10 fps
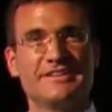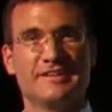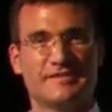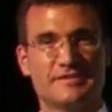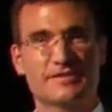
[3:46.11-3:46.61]

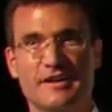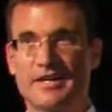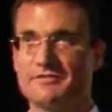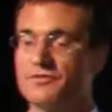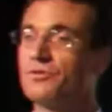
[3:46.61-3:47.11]
It's
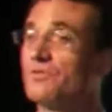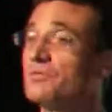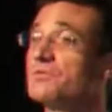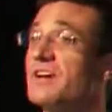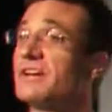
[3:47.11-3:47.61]
designed for
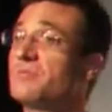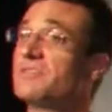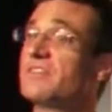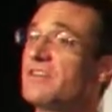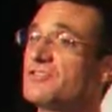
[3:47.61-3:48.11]
wound
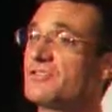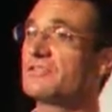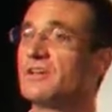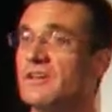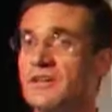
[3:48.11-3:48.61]
documentation